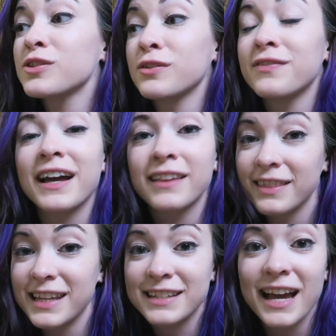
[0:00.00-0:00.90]
So the fact
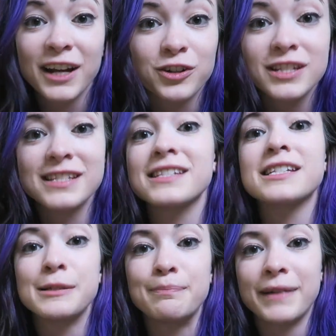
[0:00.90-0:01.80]
that the entire
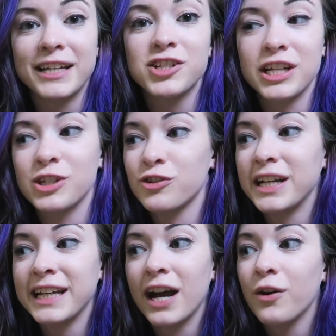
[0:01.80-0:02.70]
system might change
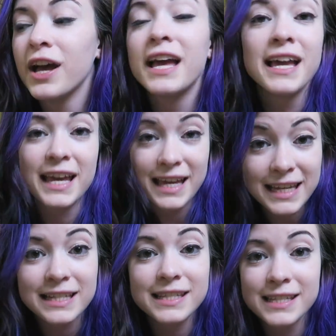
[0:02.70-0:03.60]
right now
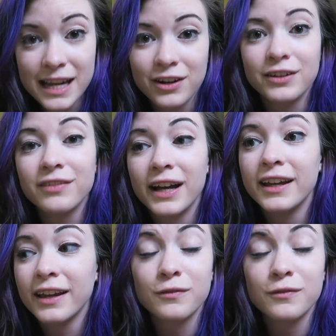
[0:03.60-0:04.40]
is terrifying.